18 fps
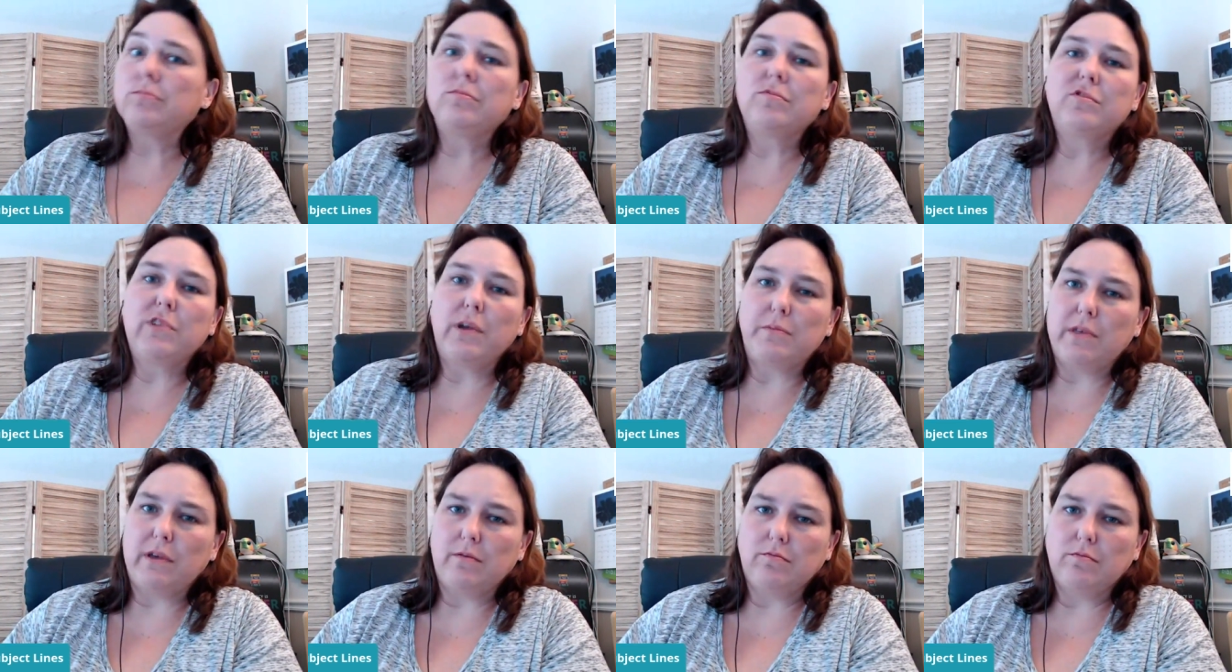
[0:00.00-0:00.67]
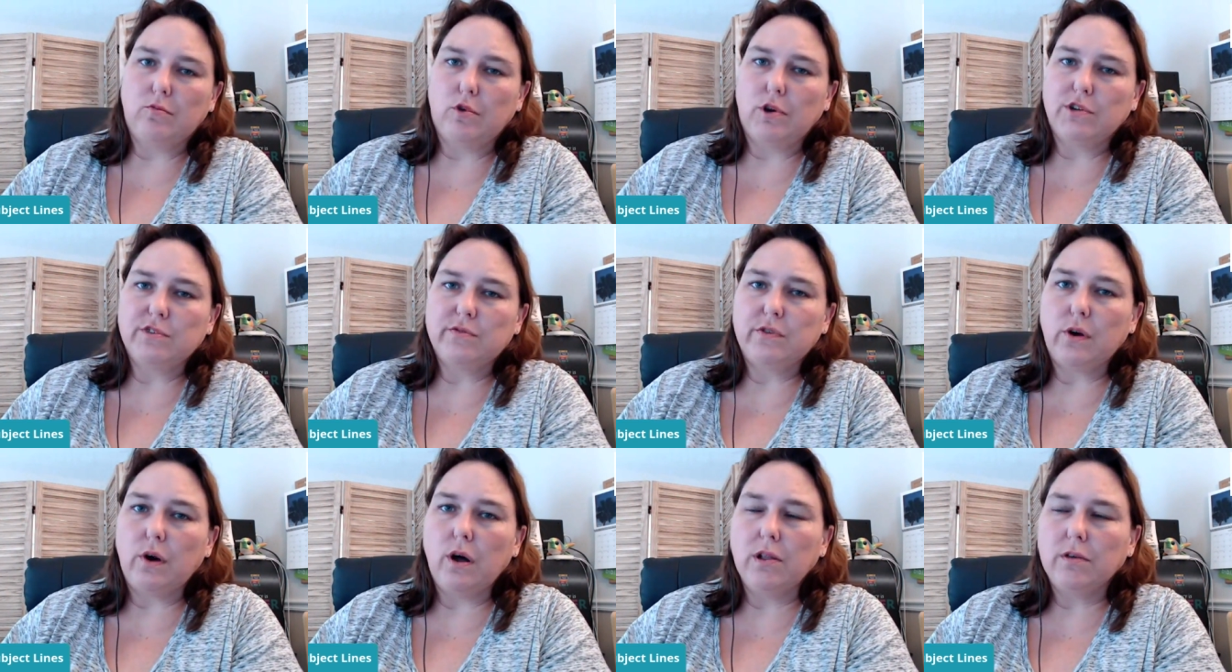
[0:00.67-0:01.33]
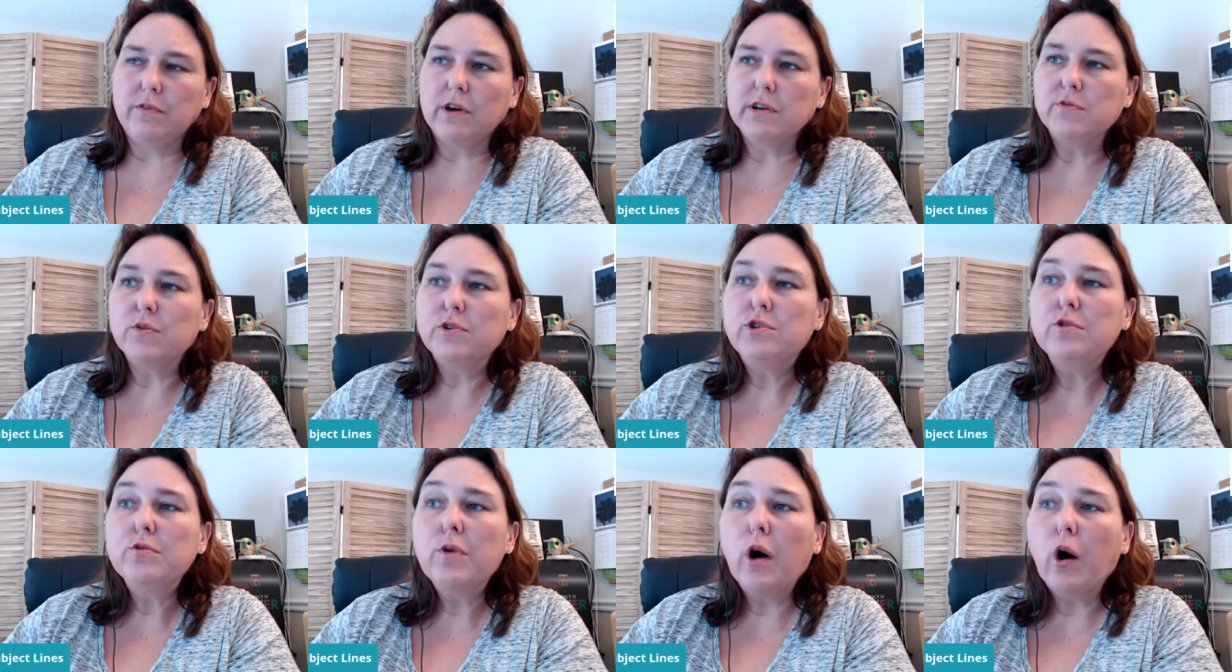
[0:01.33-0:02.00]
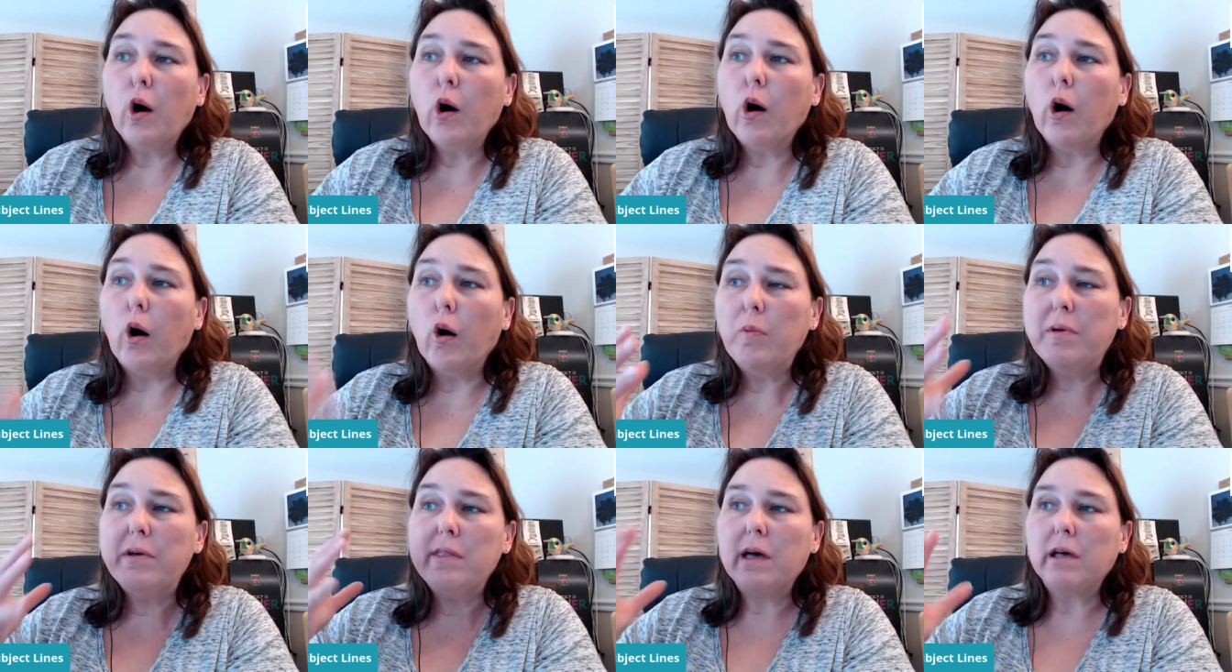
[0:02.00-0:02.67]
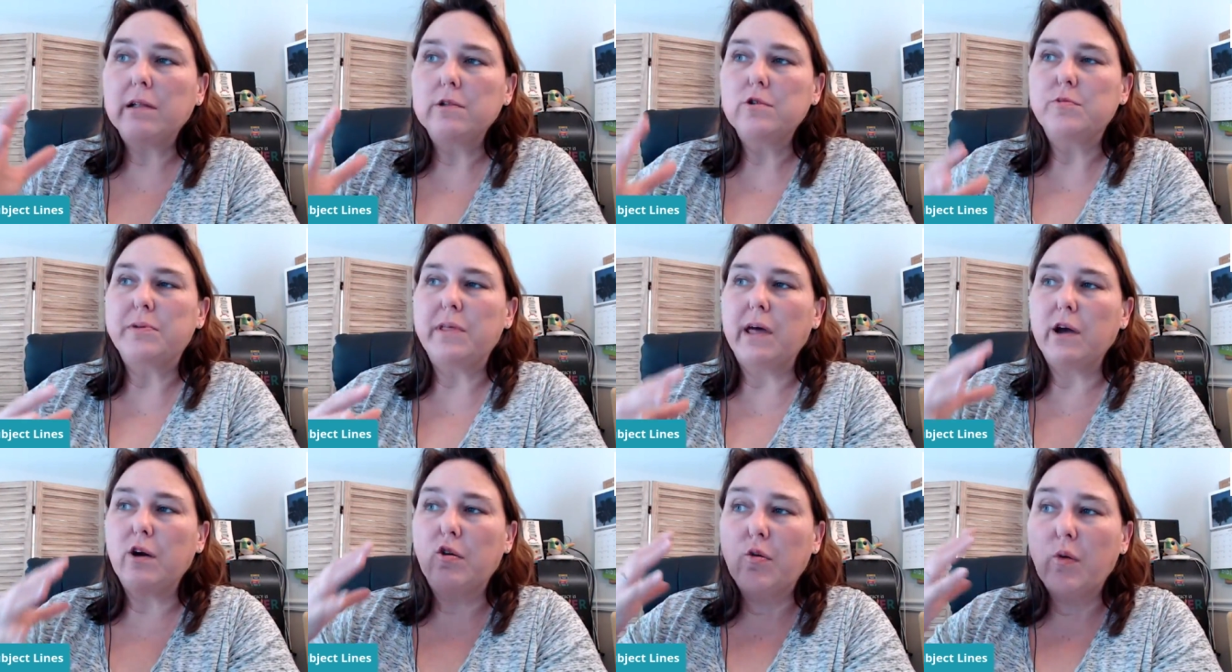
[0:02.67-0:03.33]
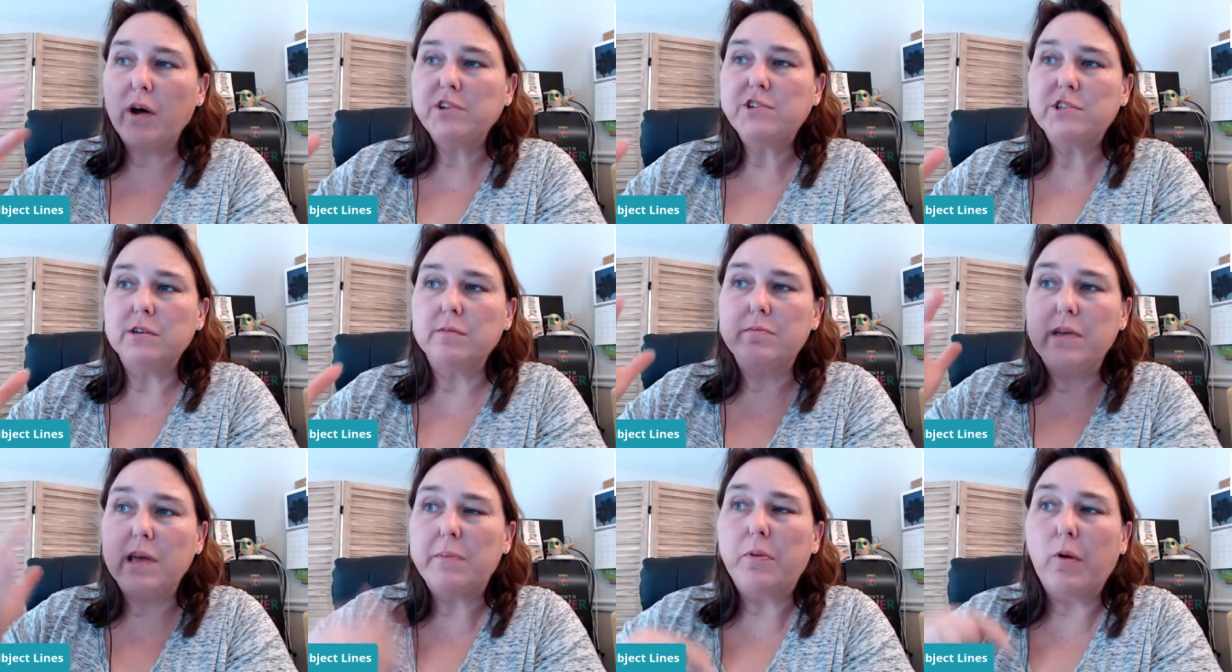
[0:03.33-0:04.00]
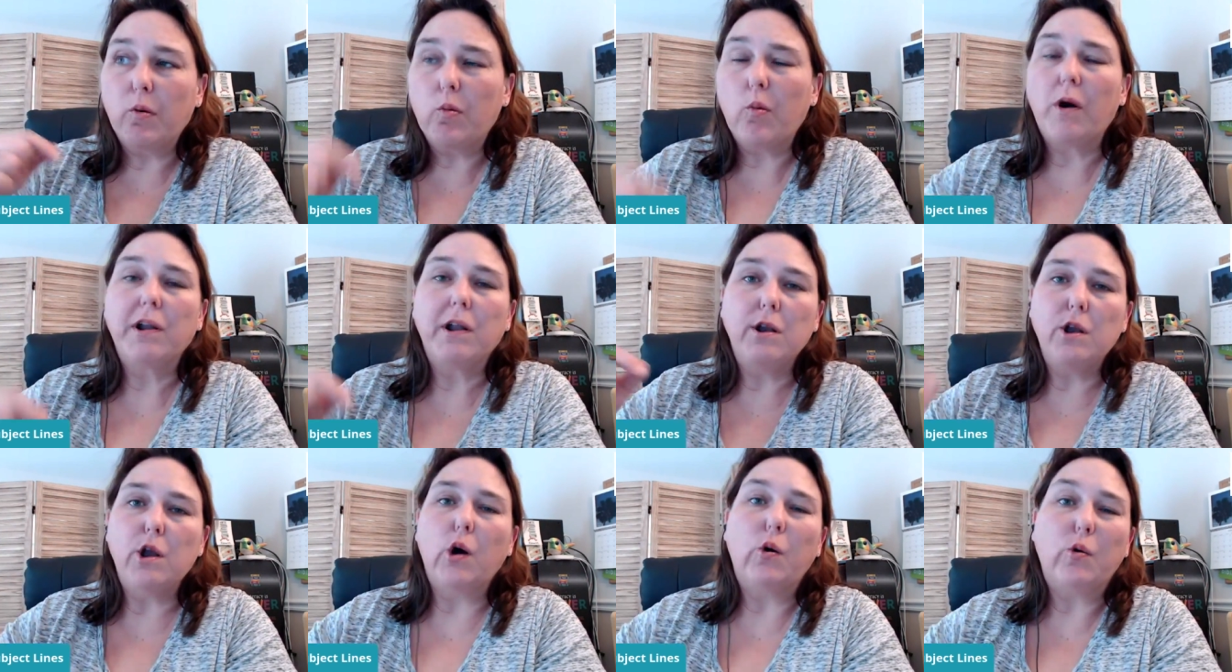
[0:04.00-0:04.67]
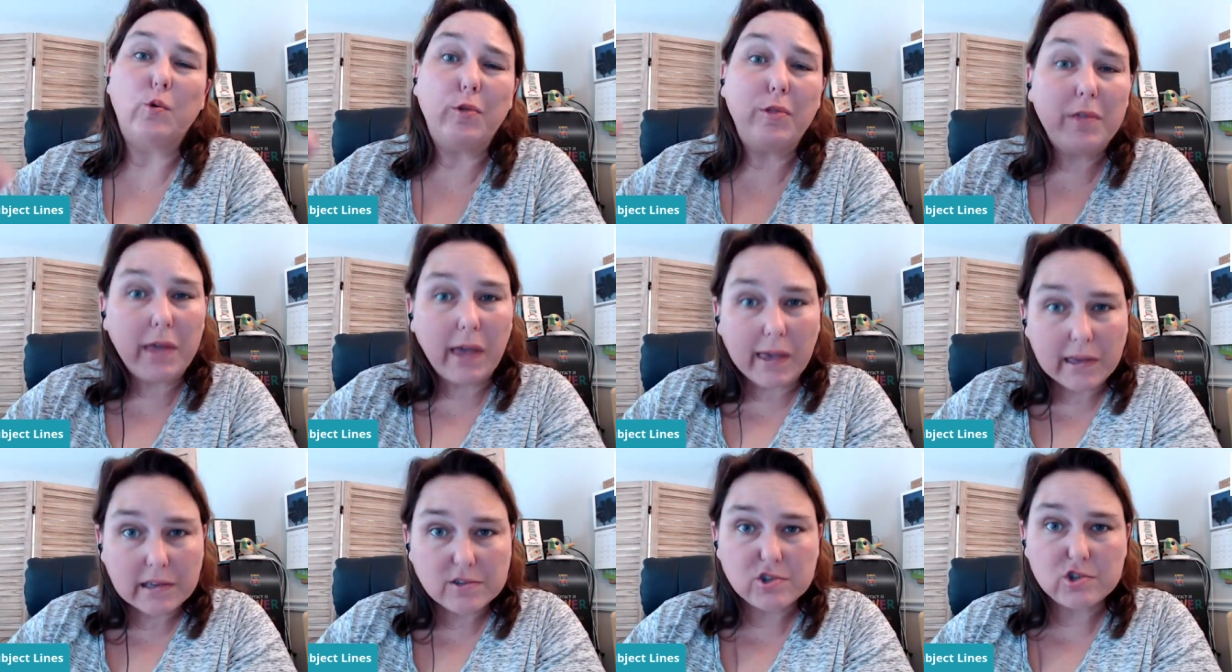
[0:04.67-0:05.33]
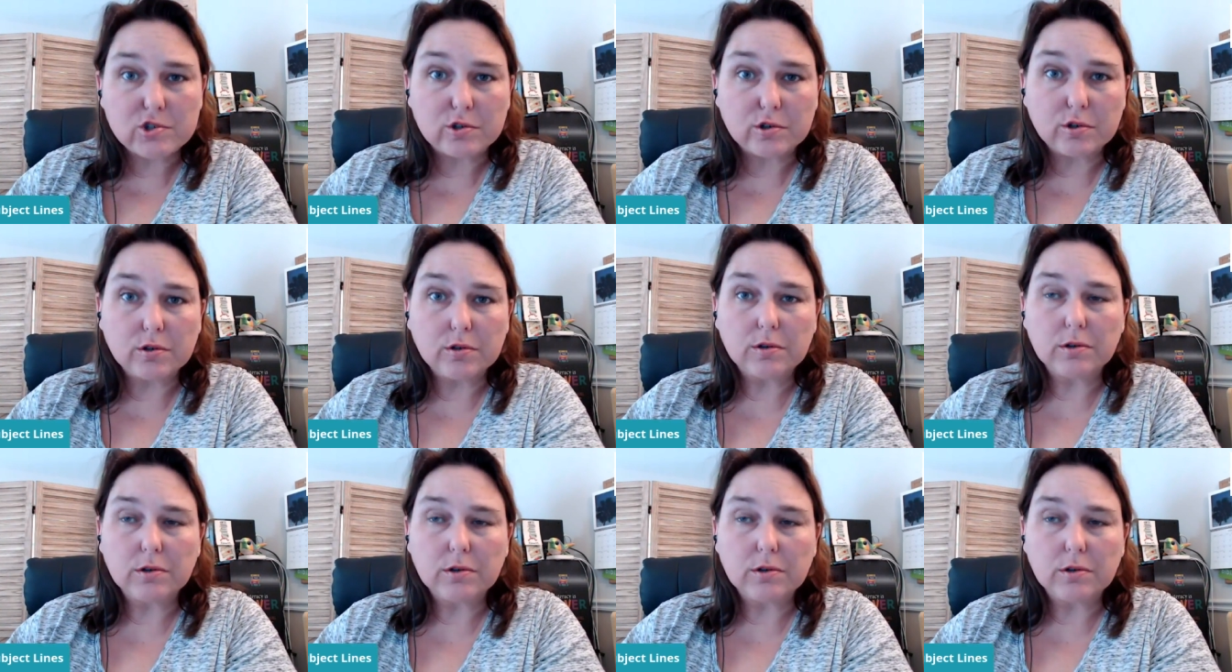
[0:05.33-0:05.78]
Same thing works for all of us. When you open that loop and that question, people want to know the answer.